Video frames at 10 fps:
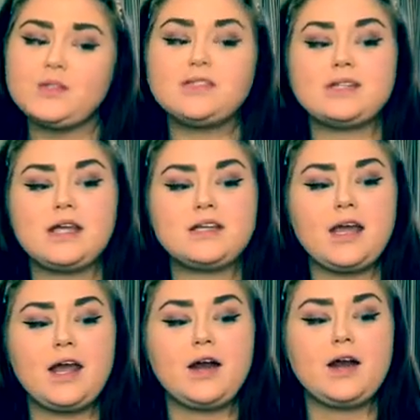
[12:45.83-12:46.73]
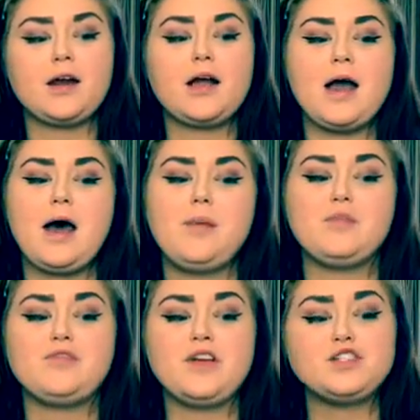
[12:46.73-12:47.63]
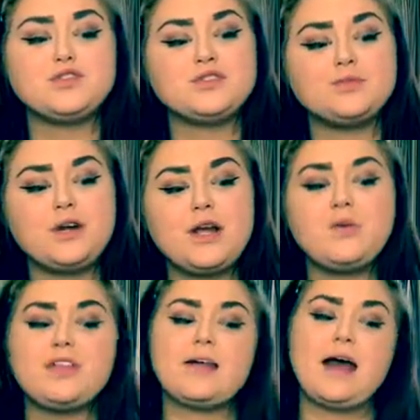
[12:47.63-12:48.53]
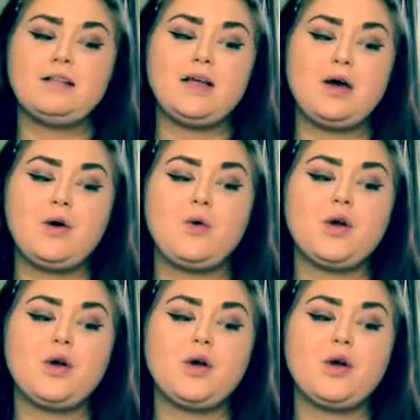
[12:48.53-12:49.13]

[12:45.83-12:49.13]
skincare facial spray with aloe,